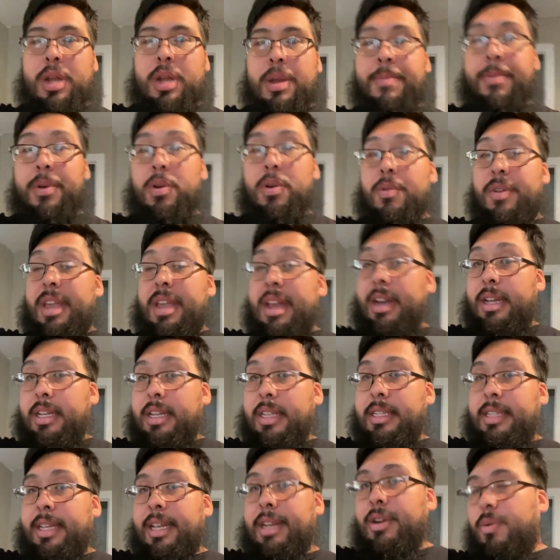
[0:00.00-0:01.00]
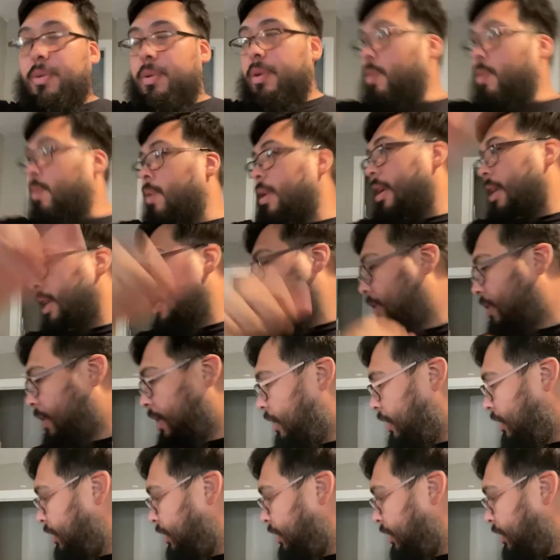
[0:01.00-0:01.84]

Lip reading: I'm gonna go get a container real quick, guys, so I can